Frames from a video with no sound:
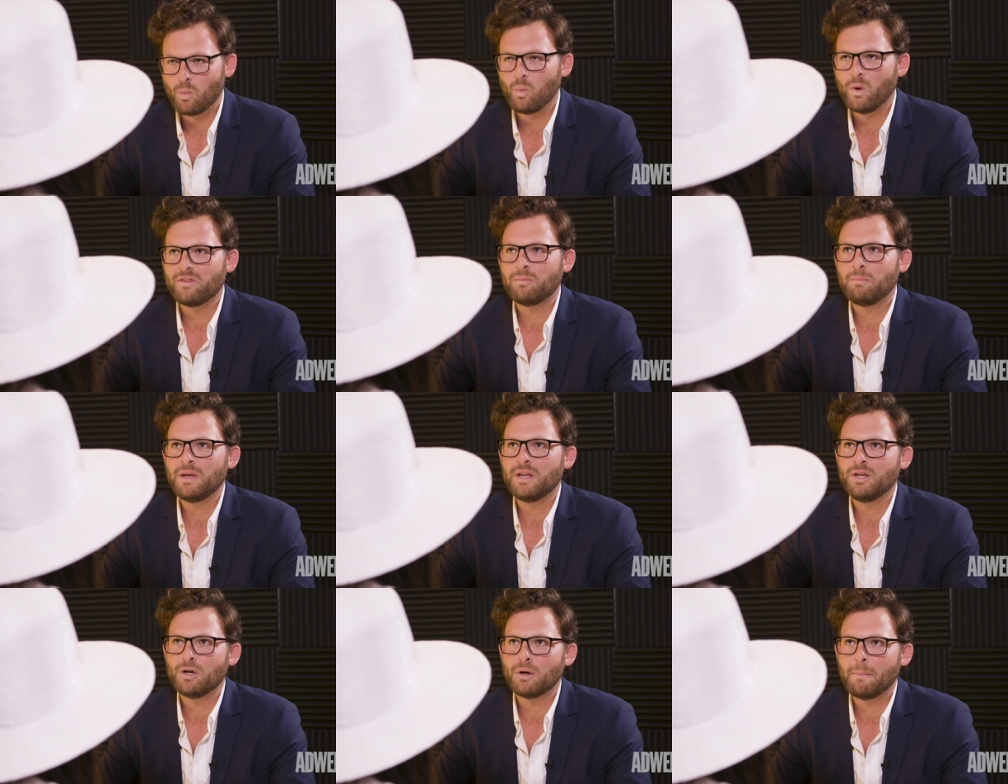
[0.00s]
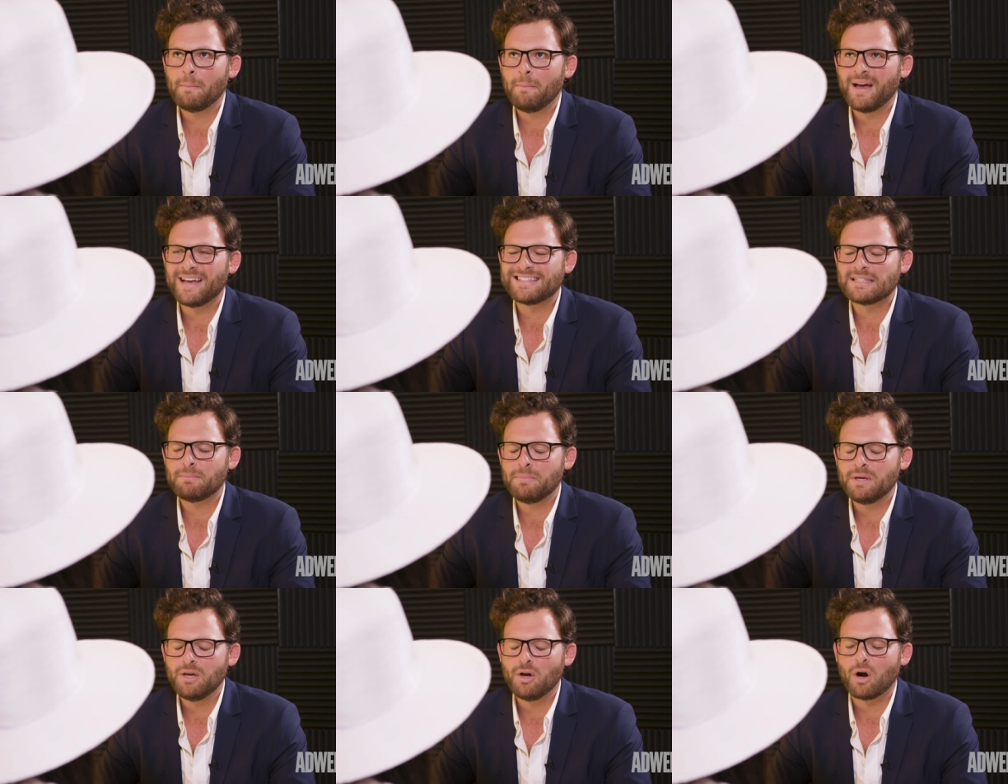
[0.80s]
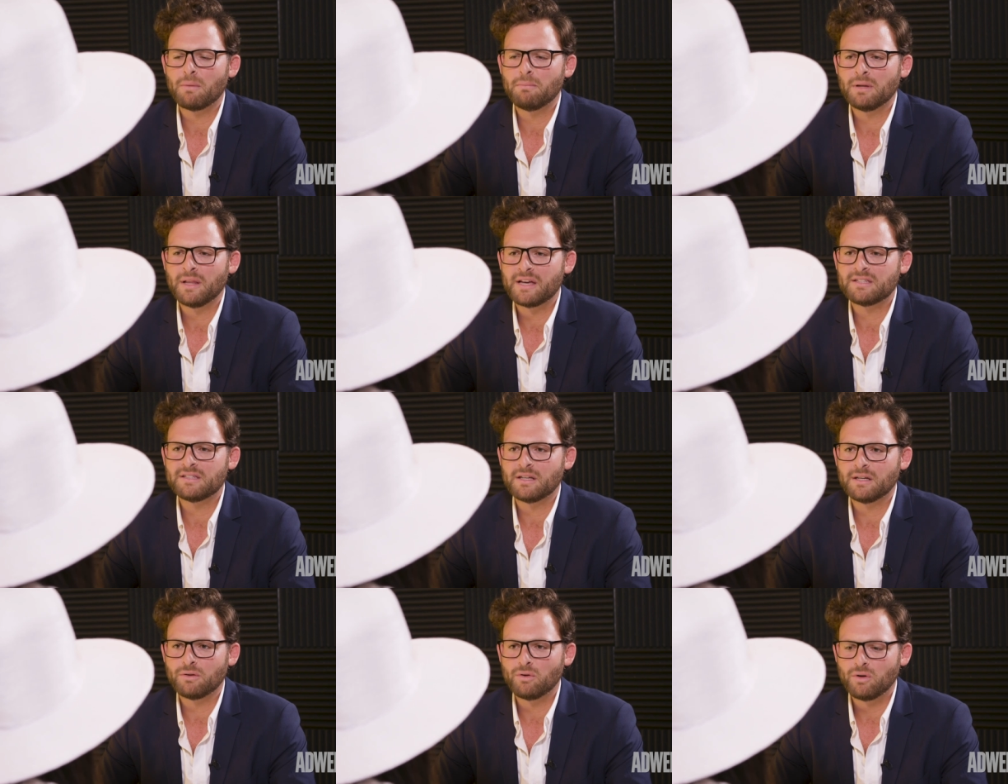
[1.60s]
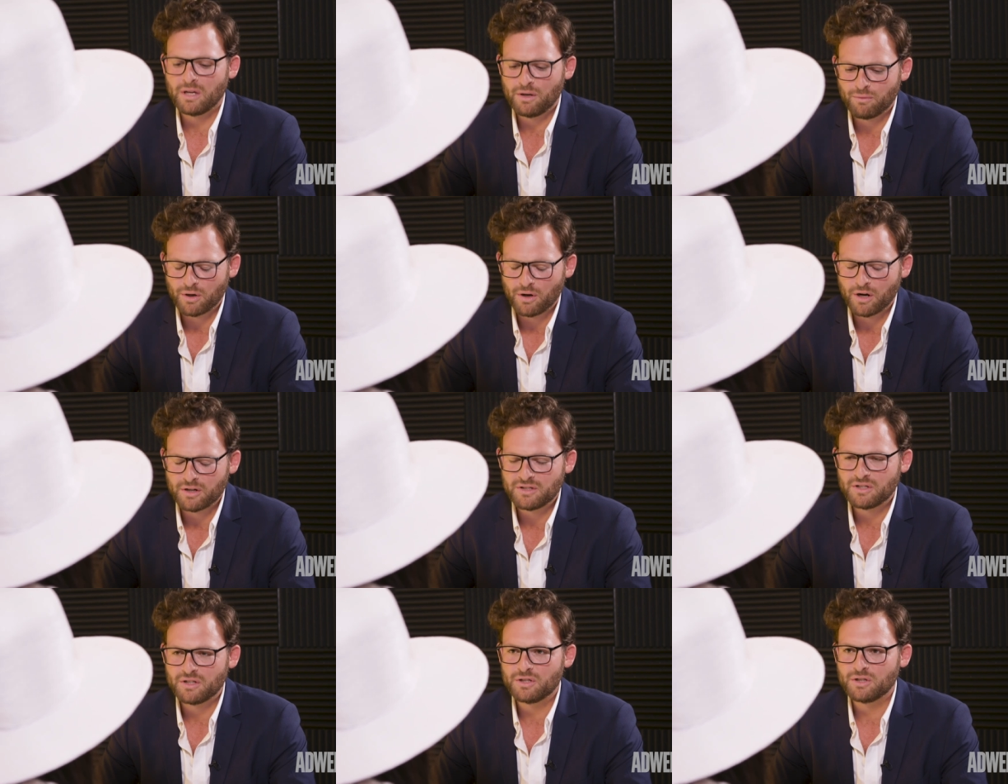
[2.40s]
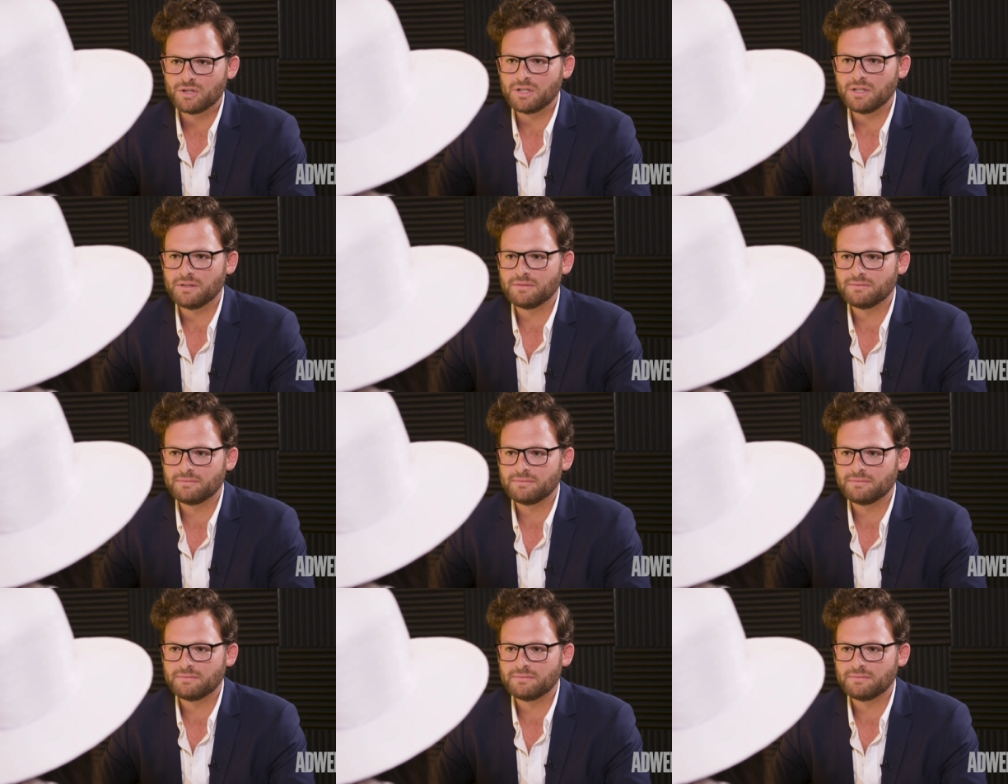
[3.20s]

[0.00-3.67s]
What's been your best PR blessing in regards to Tushy?